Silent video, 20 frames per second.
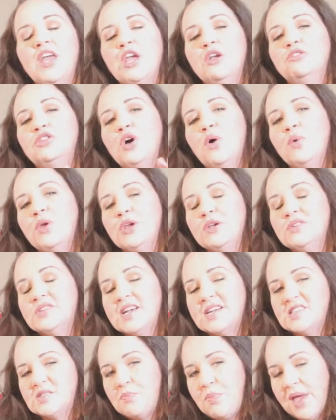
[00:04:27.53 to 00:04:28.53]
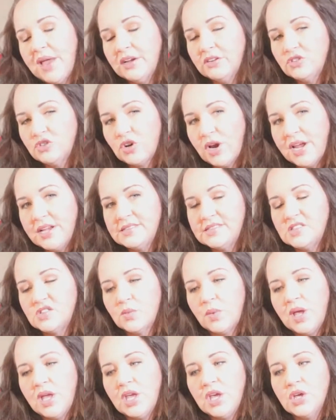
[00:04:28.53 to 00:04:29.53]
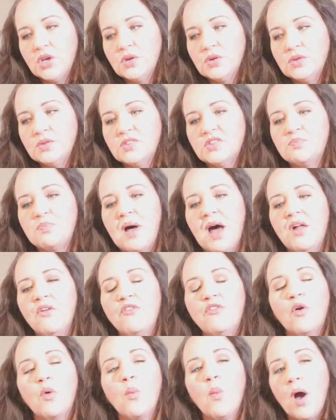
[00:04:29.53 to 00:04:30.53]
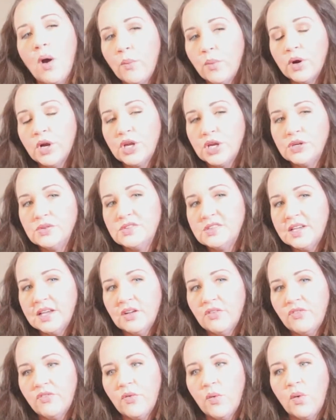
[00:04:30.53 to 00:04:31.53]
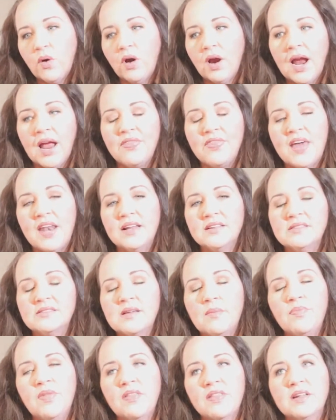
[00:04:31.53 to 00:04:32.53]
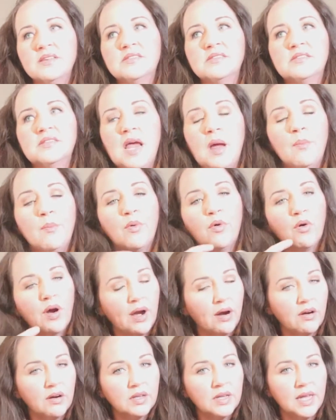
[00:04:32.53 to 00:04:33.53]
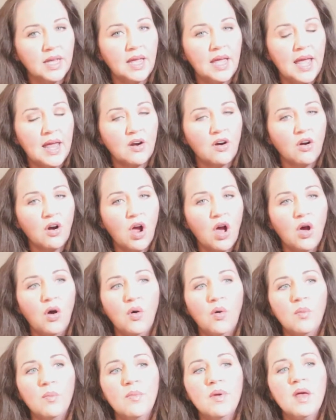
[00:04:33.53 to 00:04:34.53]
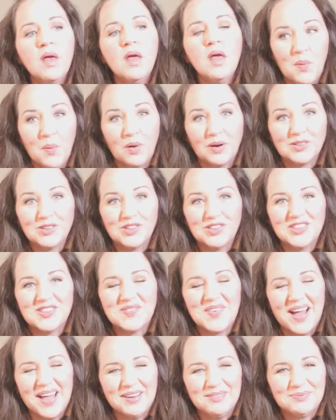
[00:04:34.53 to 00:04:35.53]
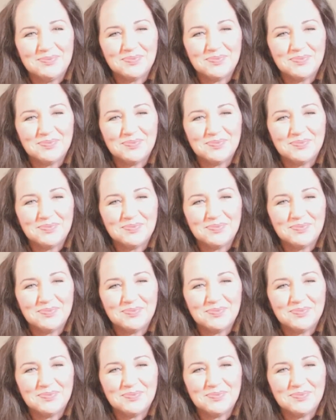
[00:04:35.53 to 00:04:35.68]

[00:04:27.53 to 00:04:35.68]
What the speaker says: that you don't use as big of trays as we use, but for what we're using it for and that it's something that's temporarily in our home, it works just fine.